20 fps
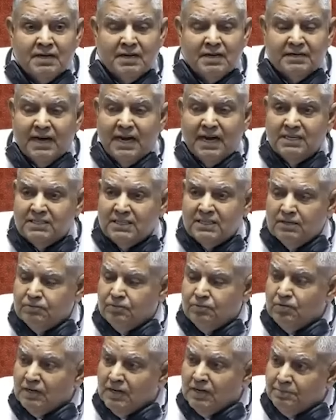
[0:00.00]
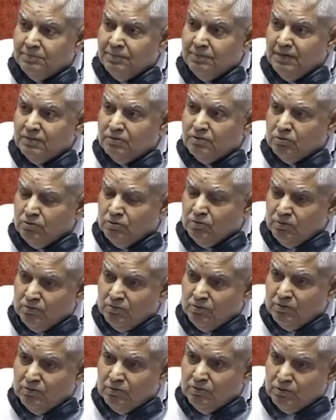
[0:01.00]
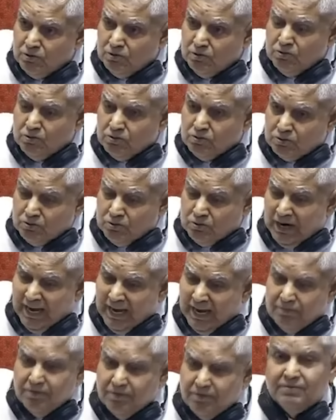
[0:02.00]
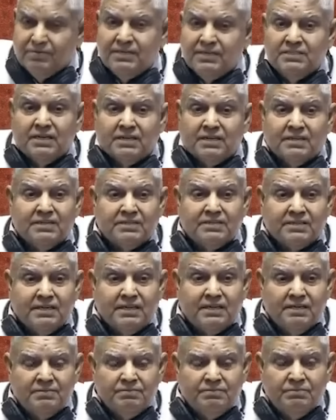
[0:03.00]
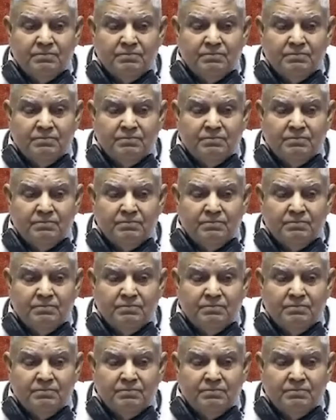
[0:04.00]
And I therefore appeal through you to everyone in the country,